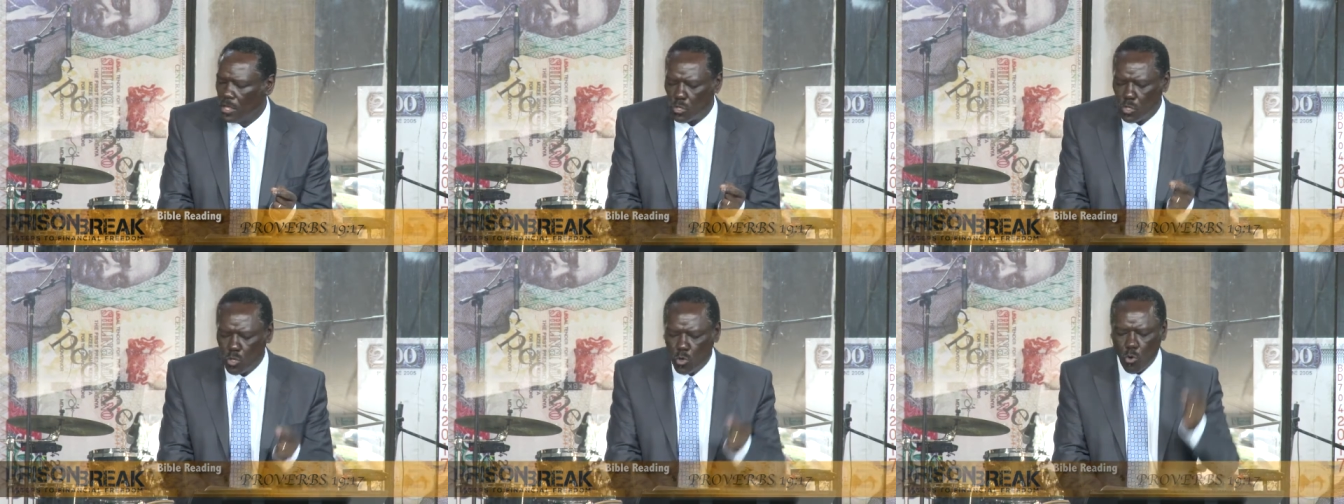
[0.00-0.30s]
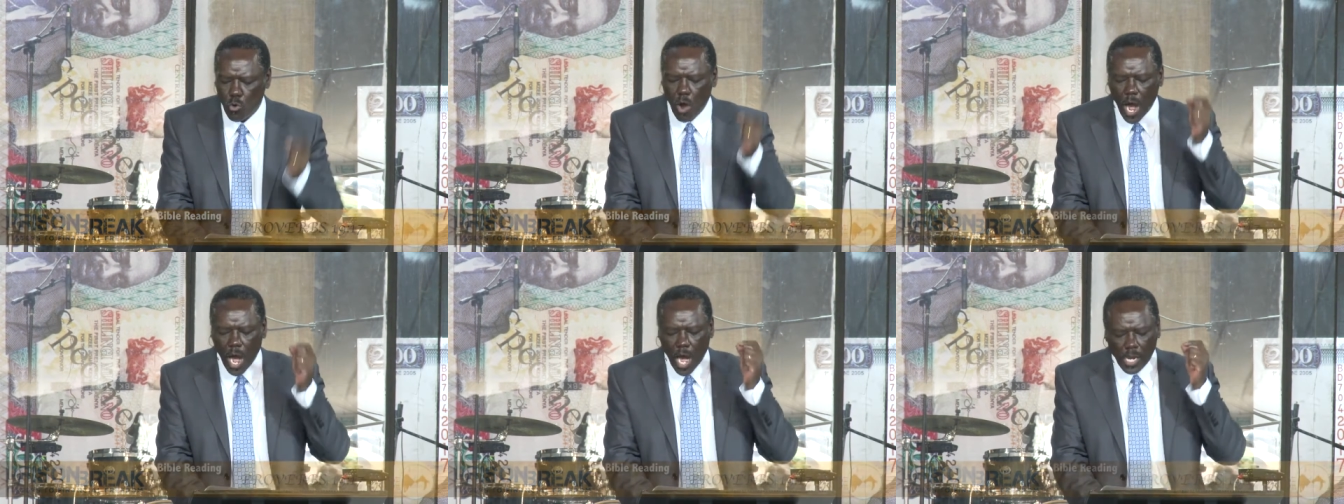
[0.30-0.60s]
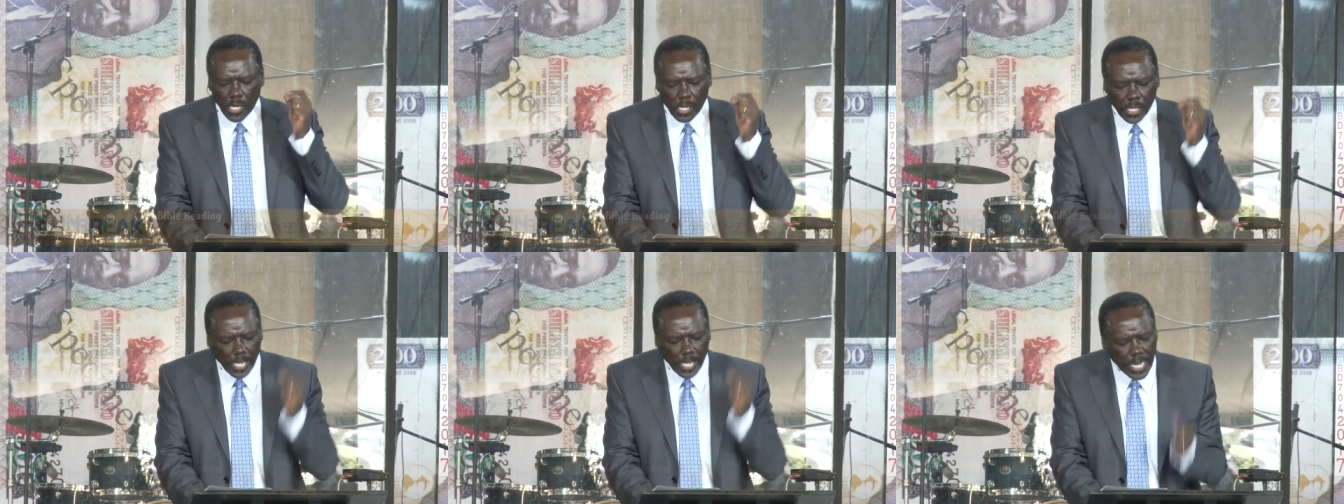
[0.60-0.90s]
you
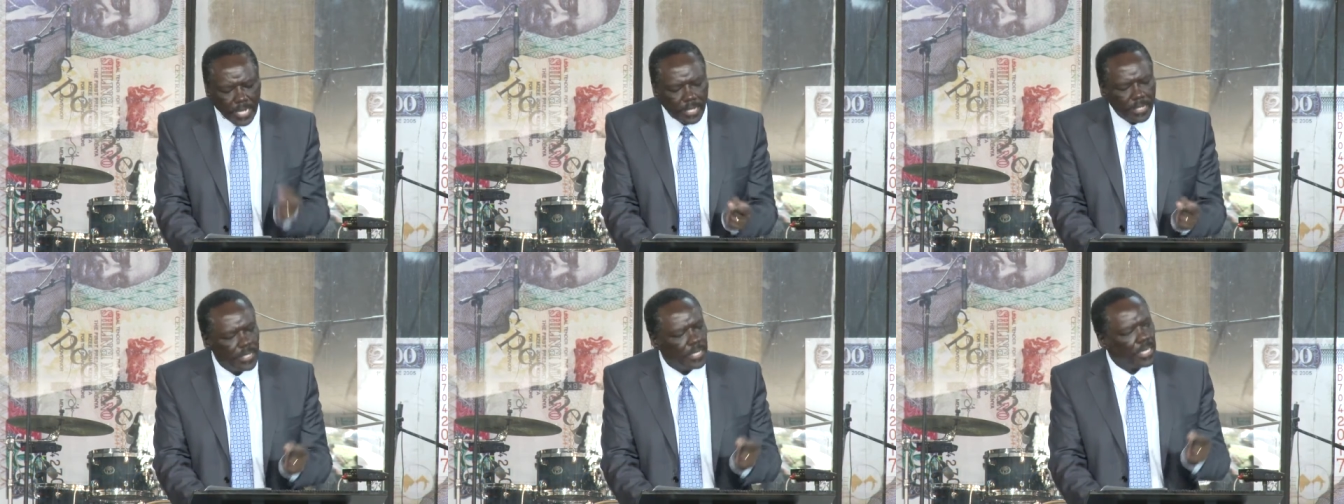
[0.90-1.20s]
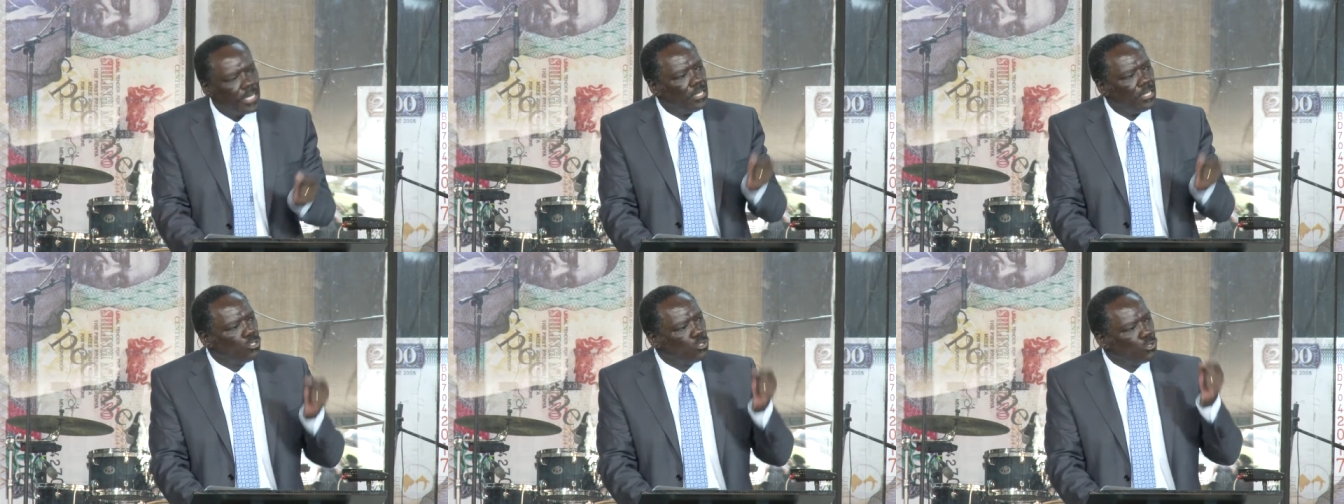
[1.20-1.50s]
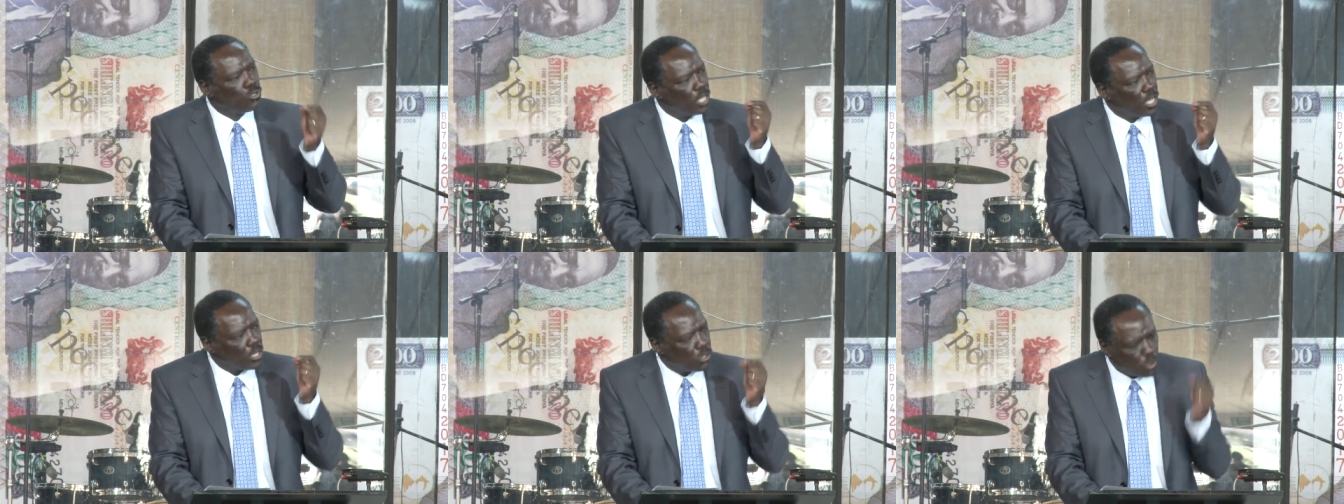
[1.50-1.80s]
are lending
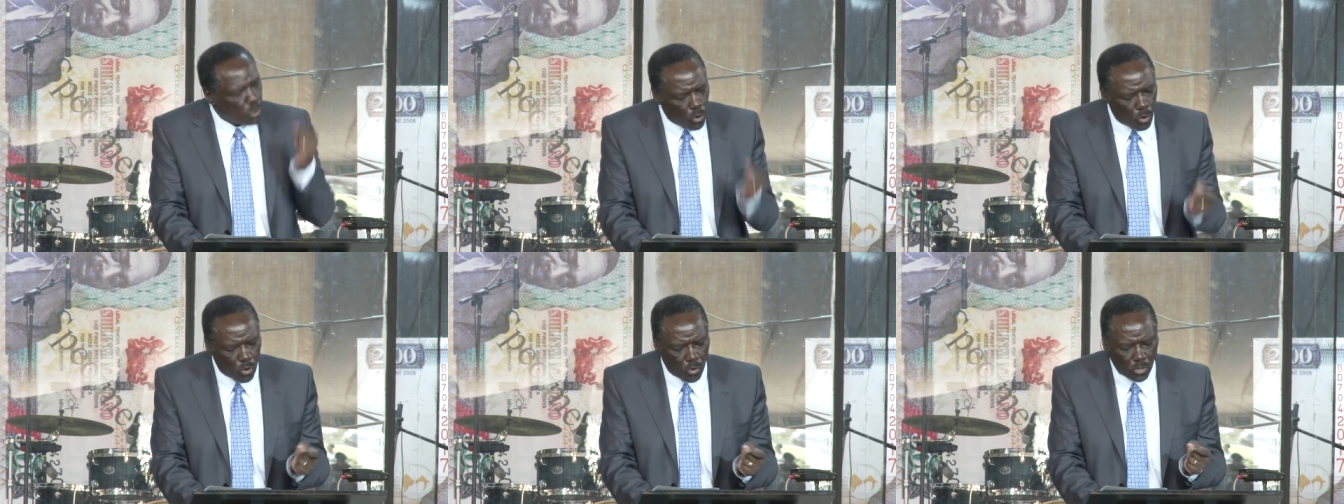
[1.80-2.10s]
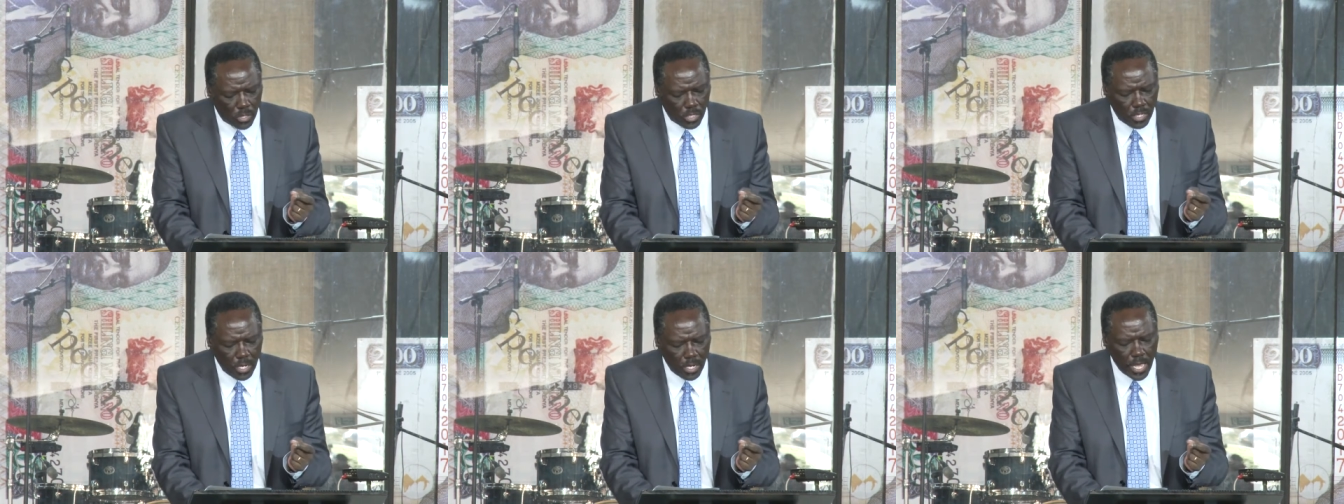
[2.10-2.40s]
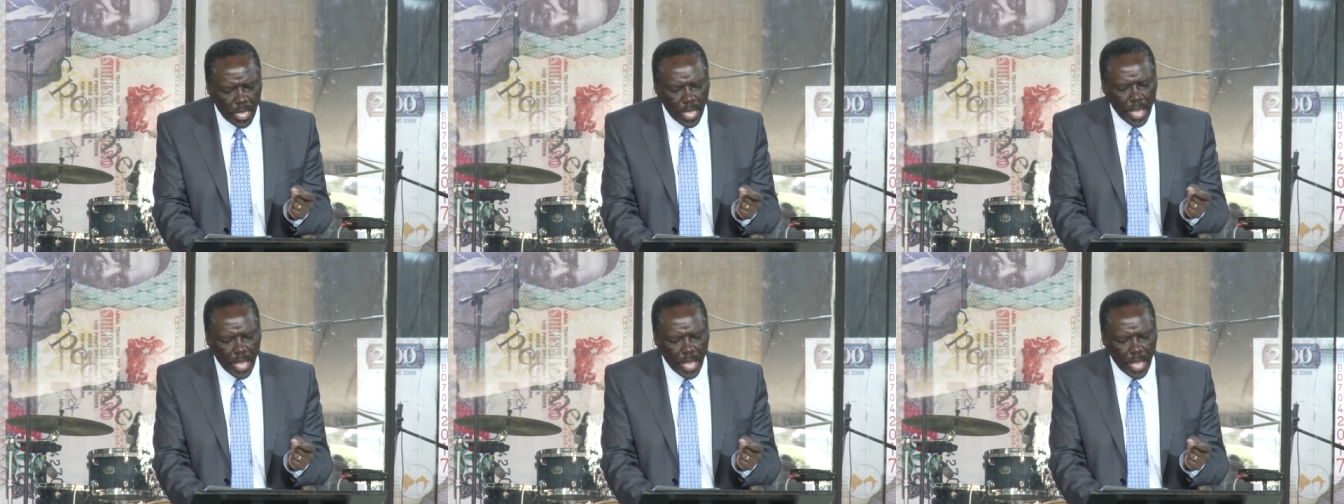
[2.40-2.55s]
to the Lord,